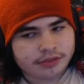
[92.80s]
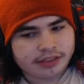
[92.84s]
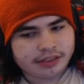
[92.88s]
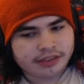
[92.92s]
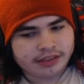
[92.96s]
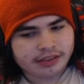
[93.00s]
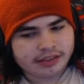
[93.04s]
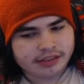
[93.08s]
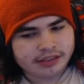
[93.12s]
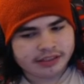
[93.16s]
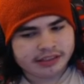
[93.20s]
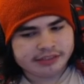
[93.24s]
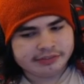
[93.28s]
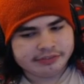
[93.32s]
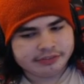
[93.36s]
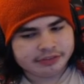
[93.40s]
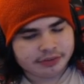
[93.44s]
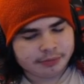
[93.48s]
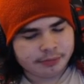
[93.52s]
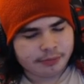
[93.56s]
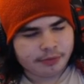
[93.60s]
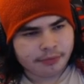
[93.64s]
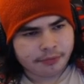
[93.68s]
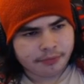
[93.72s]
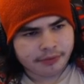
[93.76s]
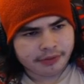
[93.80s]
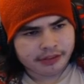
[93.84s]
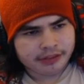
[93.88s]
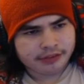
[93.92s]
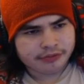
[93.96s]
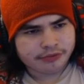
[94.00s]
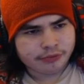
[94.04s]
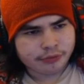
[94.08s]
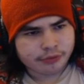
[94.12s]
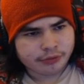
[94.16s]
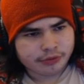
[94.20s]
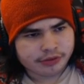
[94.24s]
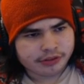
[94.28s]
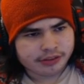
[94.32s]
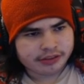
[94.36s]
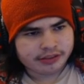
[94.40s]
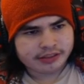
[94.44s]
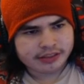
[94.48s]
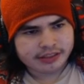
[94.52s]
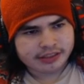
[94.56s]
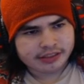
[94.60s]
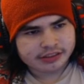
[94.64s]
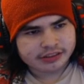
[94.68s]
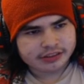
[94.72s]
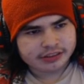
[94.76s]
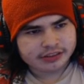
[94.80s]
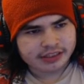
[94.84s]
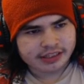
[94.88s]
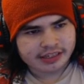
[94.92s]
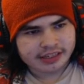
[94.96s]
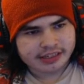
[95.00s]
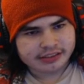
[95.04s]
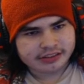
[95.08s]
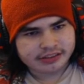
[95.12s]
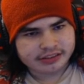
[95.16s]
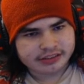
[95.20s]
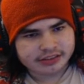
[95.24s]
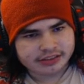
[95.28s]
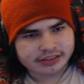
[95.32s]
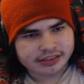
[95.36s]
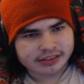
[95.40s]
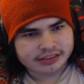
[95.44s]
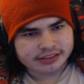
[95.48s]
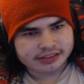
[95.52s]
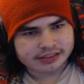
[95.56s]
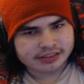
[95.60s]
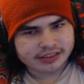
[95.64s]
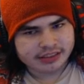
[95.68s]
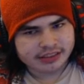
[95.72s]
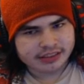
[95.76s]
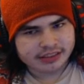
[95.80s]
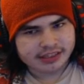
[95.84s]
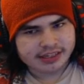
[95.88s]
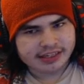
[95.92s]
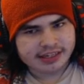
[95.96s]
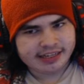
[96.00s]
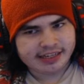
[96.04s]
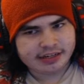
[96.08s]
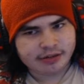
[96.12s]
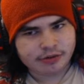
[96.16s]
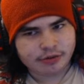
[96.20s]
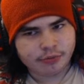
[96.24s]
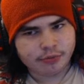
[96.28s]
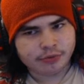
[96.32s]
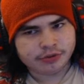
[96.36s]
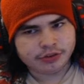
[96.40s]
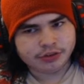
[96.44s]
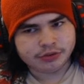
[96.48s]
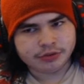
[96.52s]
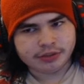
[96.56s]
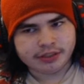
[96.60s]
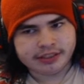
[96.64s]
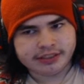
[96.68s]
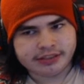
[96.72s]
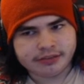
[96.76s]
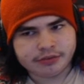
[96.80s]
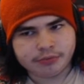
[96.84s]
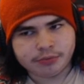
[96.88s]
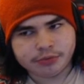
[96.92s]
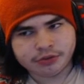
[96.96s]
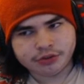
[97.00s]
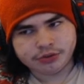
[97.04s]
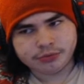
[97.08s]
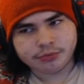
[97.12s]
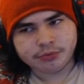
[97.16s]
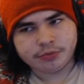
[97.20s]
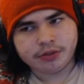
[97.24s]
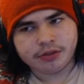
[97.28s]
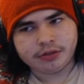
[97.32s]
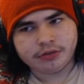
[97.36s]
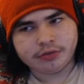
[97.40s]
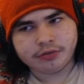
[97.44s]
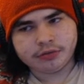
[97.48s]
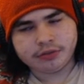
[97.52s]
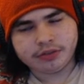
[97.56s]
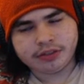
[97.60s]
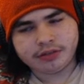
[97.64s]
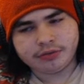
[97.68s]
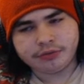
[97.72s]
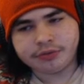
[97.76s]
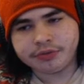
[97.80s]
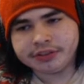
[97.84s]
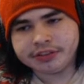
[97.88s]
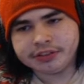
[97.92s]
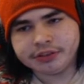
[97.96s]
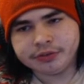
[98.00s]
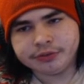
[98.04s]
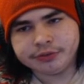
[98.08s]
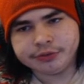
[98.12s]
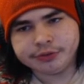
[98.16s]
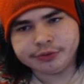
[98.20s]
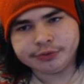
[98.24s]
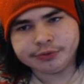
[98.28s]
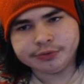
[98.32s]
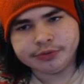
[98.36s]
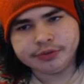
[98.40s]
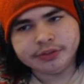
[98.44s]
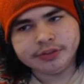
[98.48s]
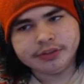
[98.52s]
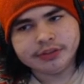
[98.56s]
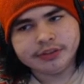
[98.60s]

I think gifts are more meaningful than cash. Cash is like saying, hey, I don't know what you like or what you want, or I don't really know you.